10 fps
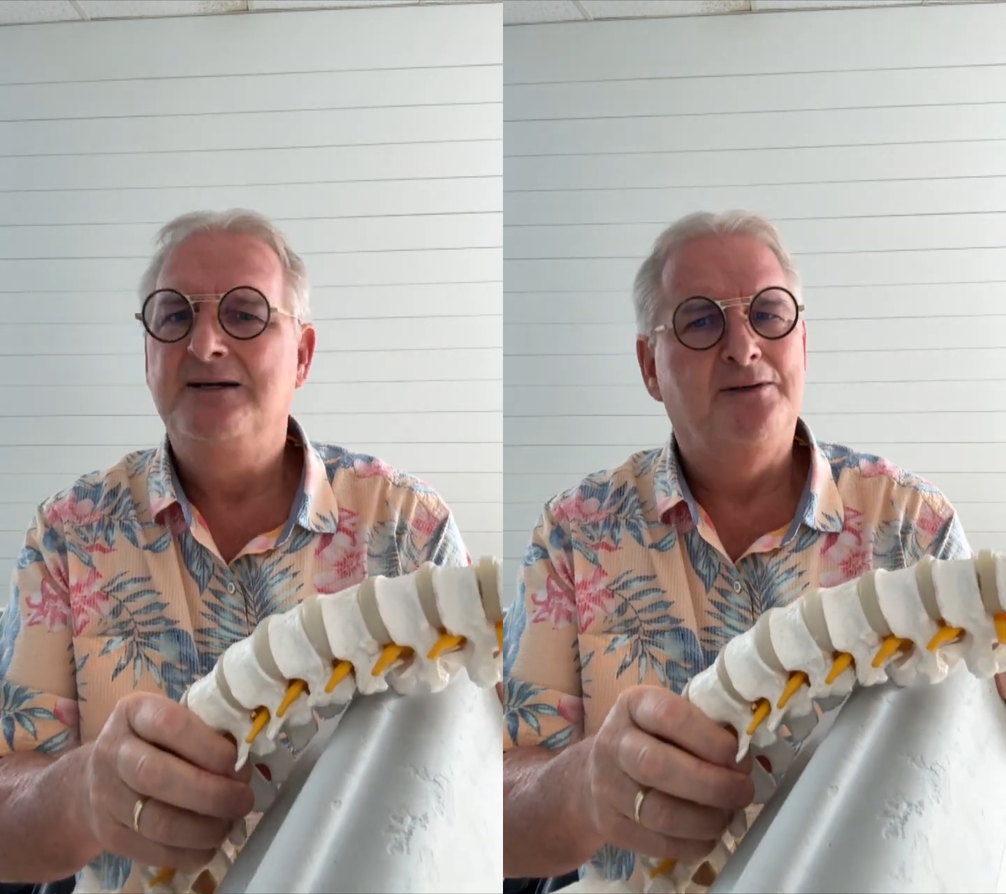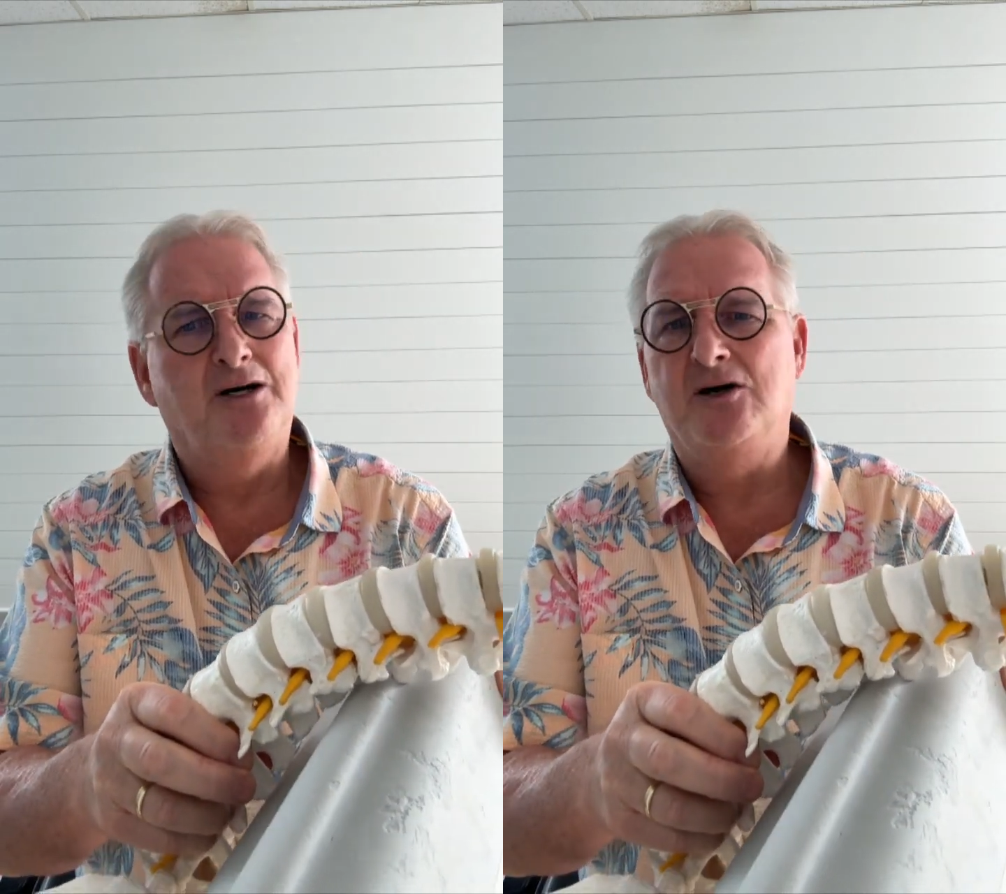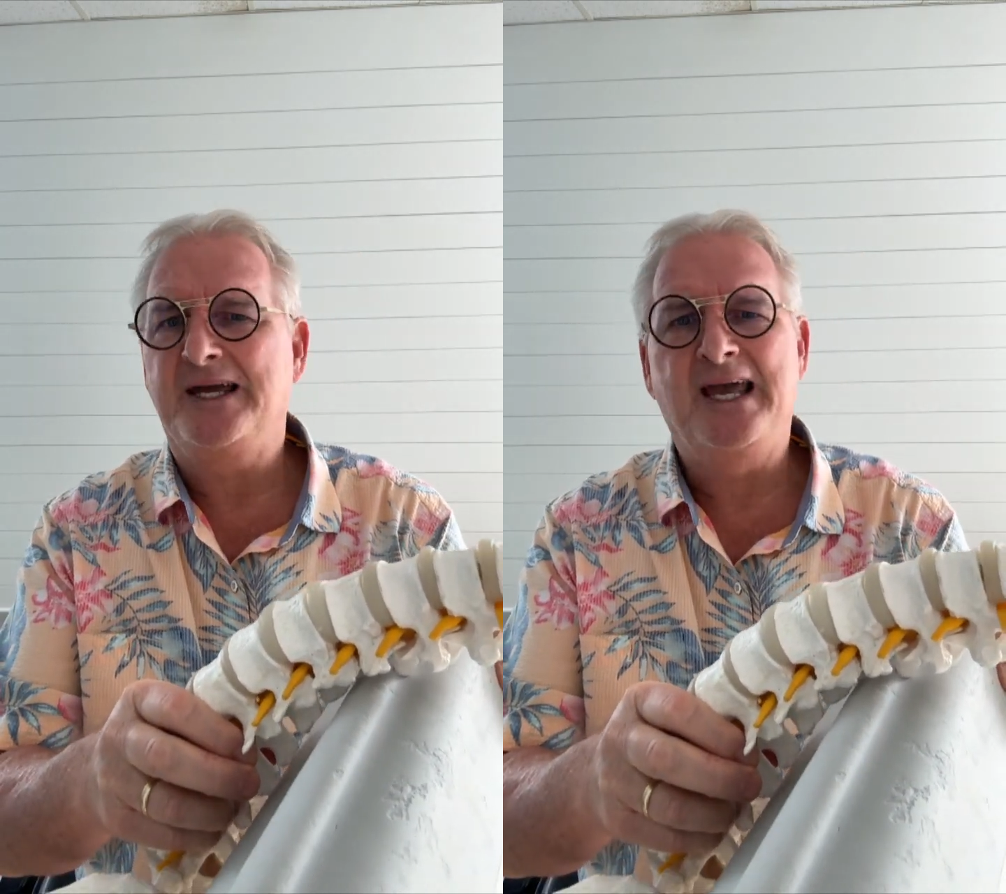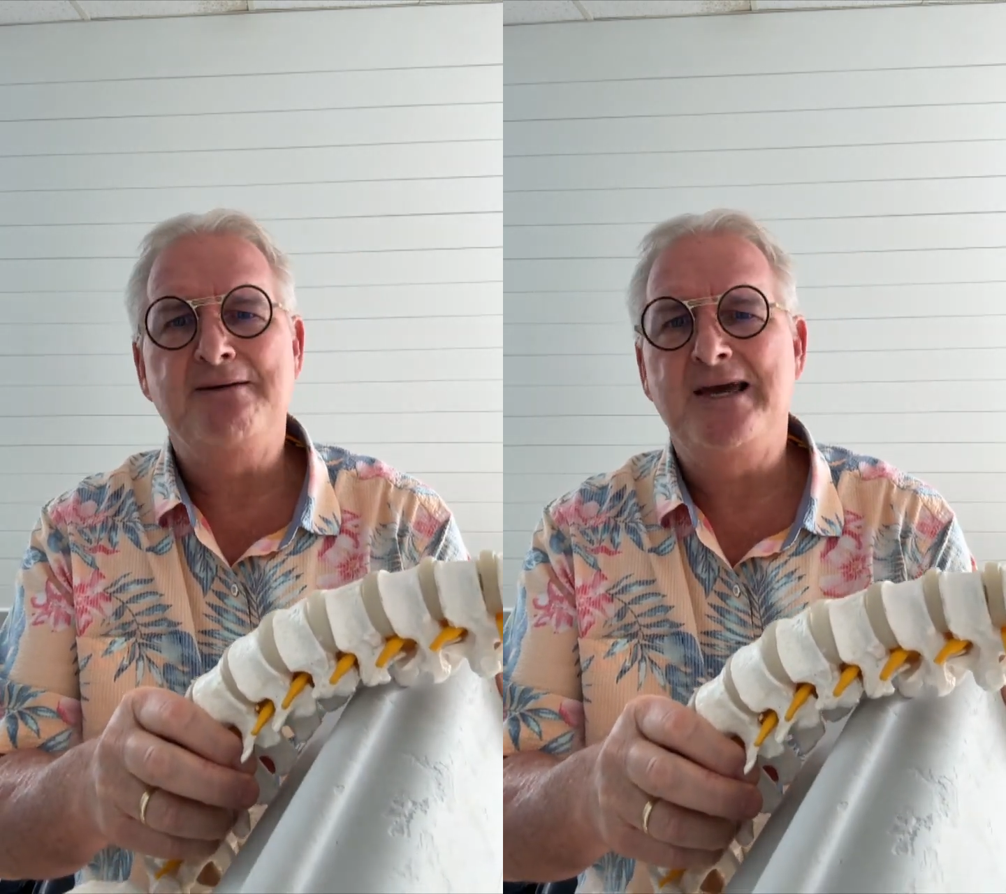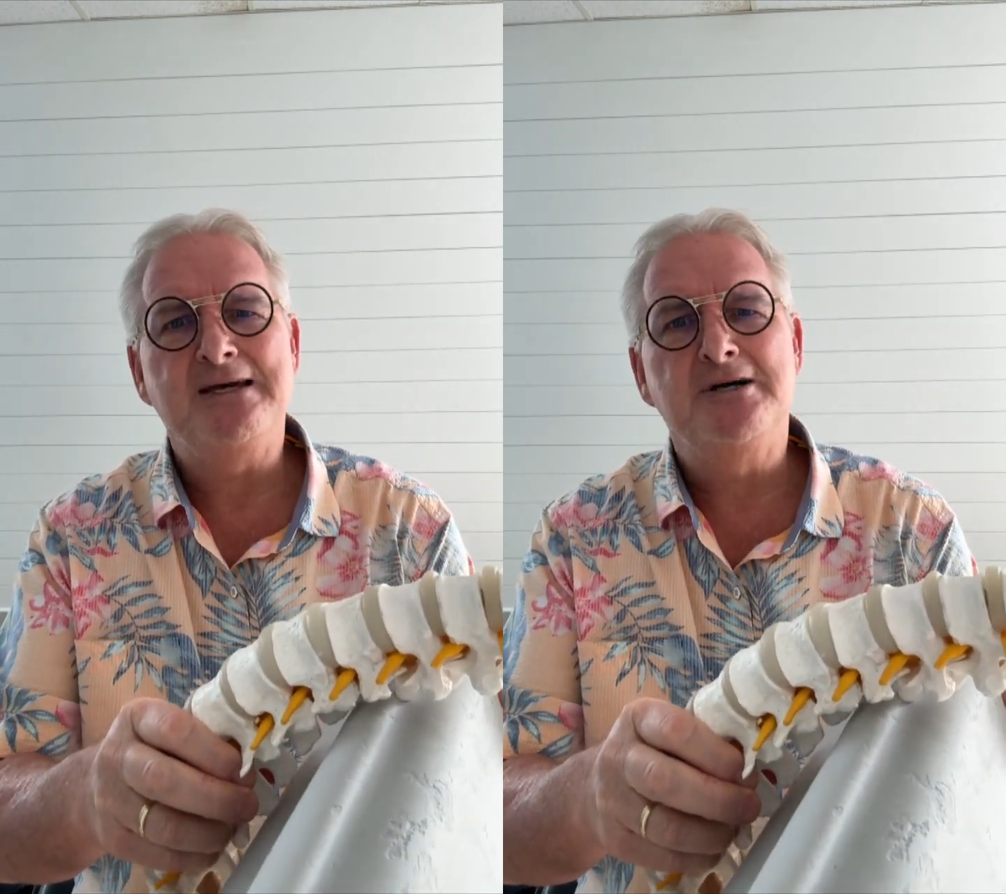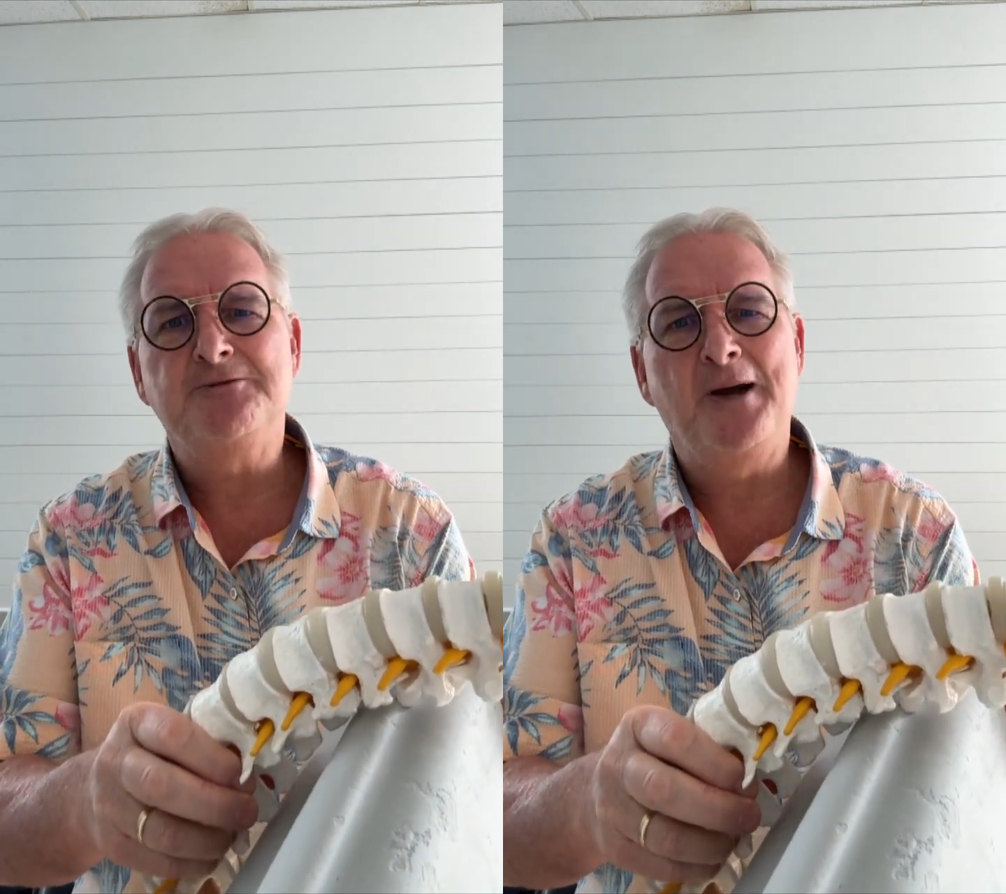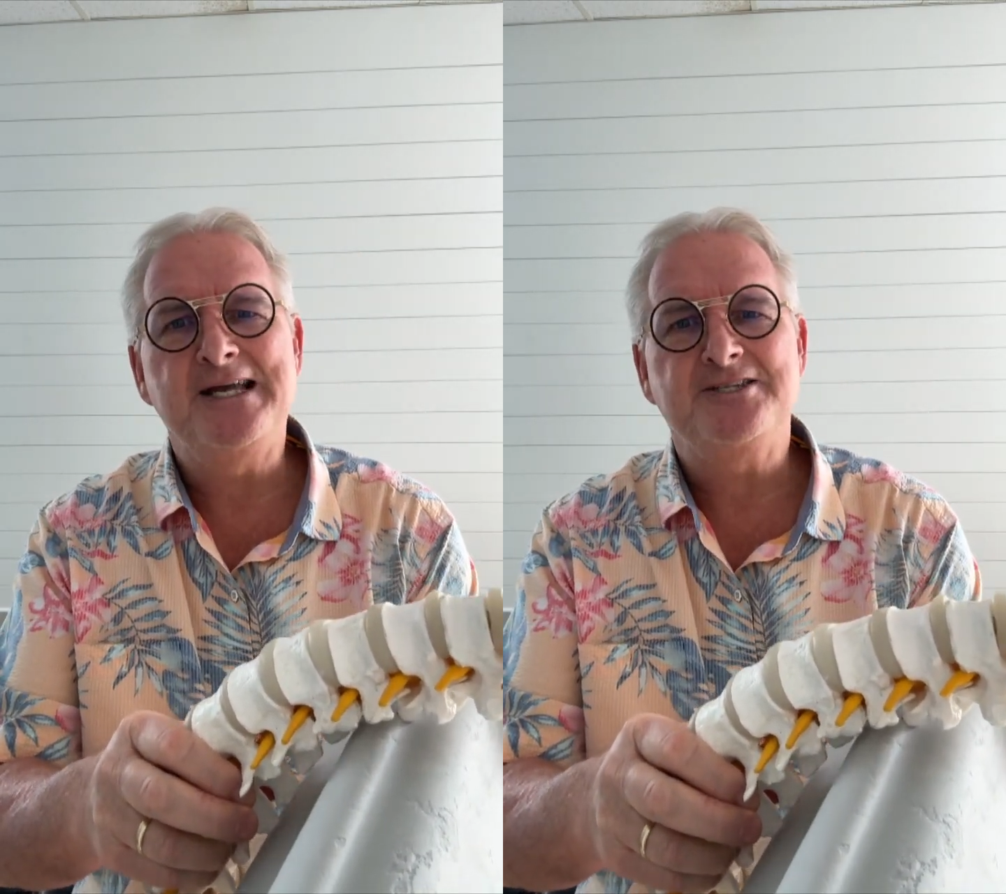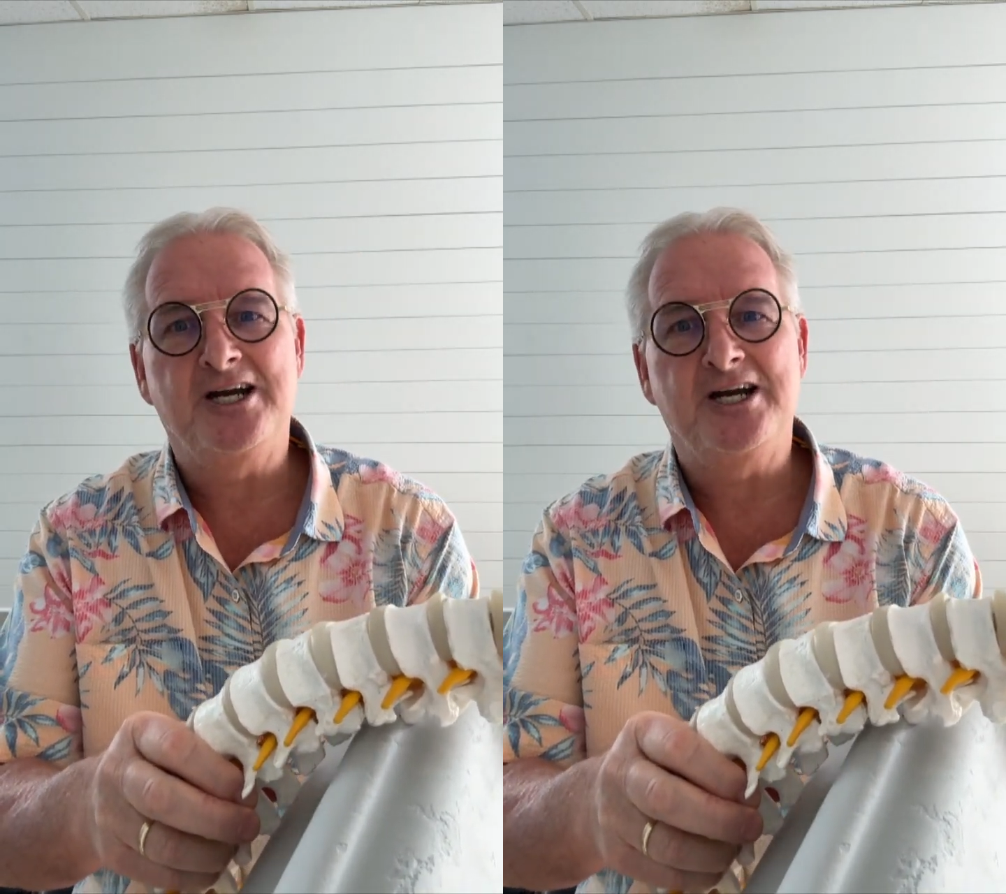Well, I can't make it much past